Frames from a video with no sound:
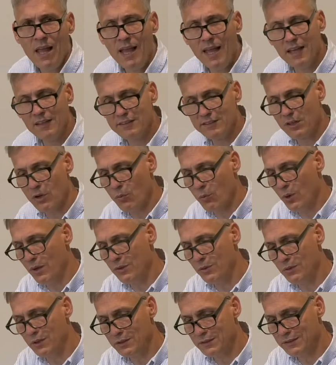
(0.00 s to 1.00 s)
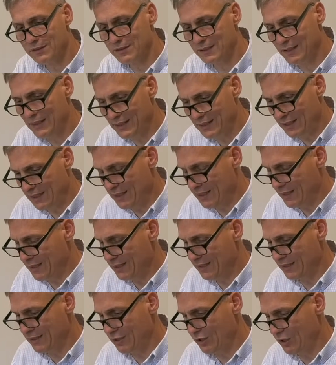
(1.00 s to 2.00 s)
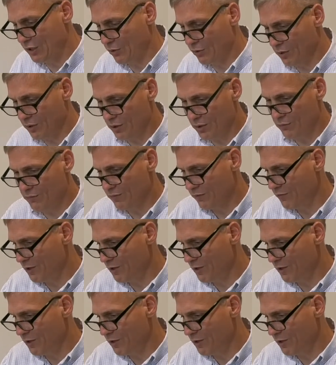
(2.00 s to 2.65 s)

And so whether it's, you know,